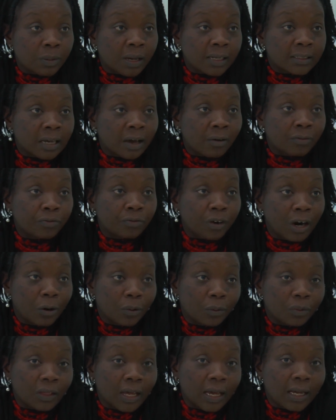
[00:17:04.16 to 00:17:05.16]
but I
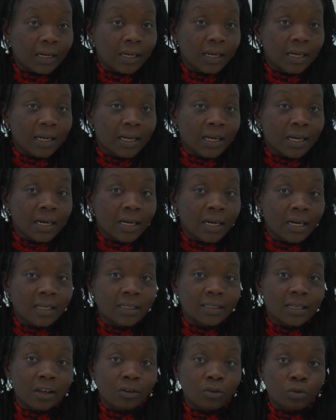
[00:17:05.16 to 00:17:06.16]
found that
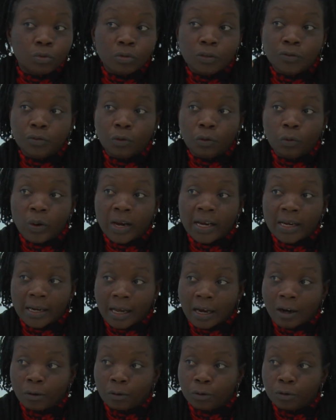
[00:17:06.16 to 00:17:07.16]
it's a useful way
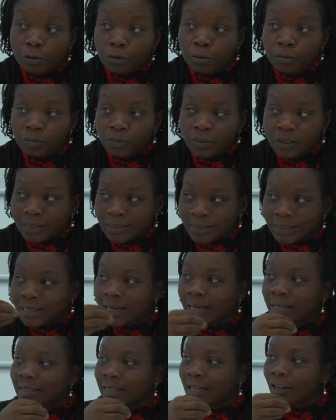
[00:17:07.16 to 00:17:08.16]
now to
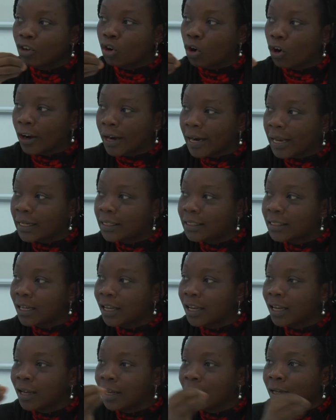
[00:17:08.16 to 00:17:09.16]
discuss and connect
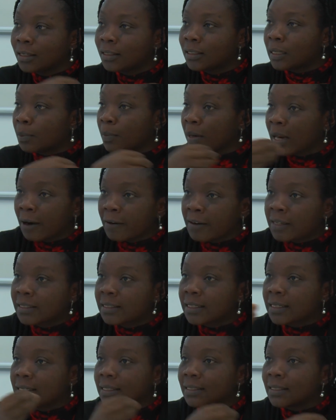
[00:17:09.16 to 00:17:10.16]

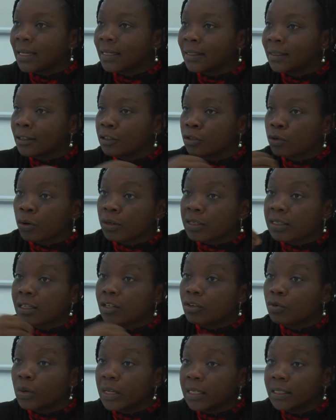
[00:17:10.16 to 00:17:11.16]
similarities and
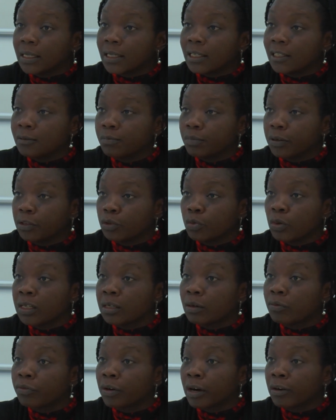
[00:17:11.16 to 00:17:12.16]
discontinuities between
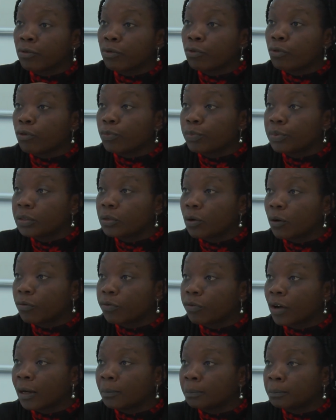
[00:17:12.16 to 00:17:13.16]
different groups of